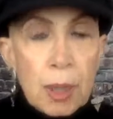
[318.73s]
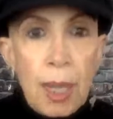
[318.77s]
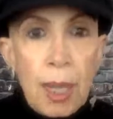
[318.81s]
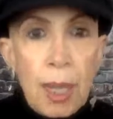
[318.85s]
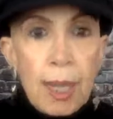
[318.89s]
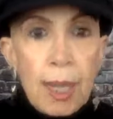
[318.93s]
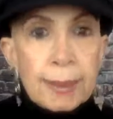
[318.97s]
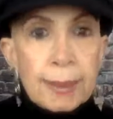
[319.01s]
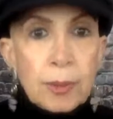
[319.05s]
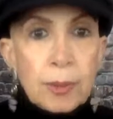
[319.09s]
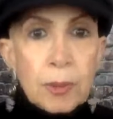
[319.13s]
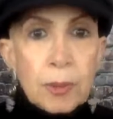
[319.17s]

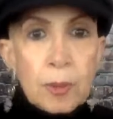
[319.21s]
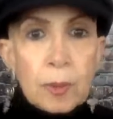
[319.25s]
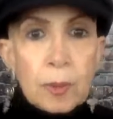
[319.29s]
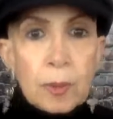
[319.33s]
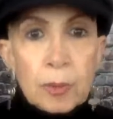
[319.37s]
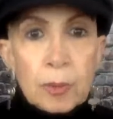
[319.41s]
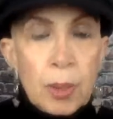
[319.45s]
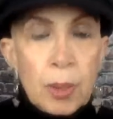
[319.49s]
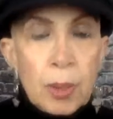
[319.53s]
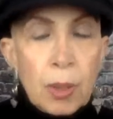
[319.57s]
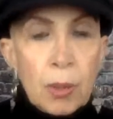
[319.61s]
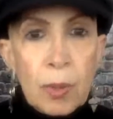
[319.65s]
I don't
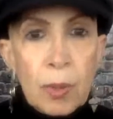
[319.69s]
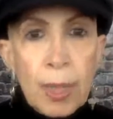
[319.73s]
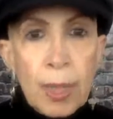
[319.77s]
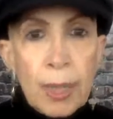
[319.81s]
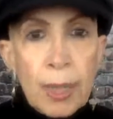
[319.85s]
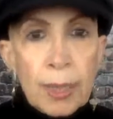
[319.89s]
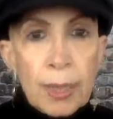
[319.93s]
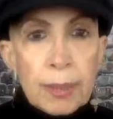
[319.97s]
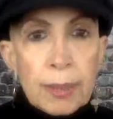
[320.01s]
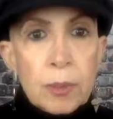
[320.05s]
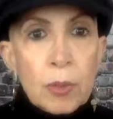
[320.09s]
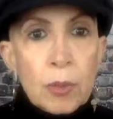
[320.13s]
know
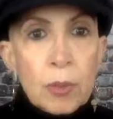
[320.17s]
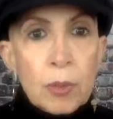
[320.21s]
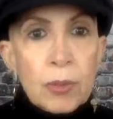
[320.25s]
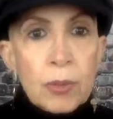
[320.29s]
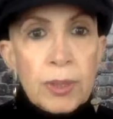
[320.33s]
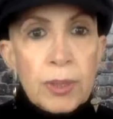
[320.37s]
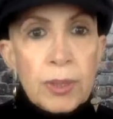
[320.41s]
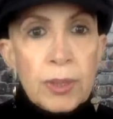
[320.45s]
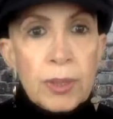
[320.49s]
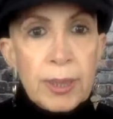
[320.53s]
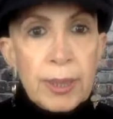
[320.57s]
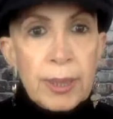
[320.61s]
how to
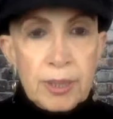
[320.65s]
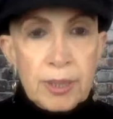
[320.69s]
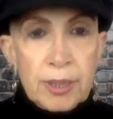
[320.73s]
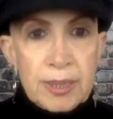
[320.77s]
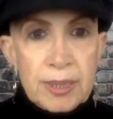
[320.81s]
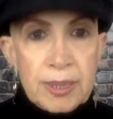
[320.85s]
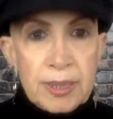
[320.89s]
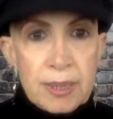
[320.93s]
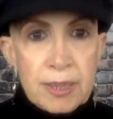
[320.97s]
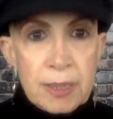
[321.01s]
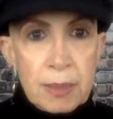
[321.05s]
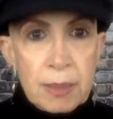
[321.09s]
orient
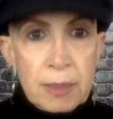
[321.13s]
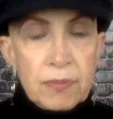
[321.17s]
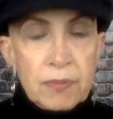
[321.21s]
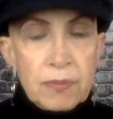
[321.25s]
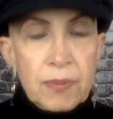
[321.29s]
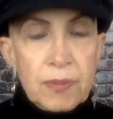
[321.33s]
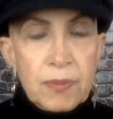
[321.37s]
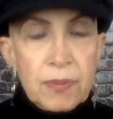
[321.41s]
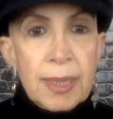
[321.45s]
myself.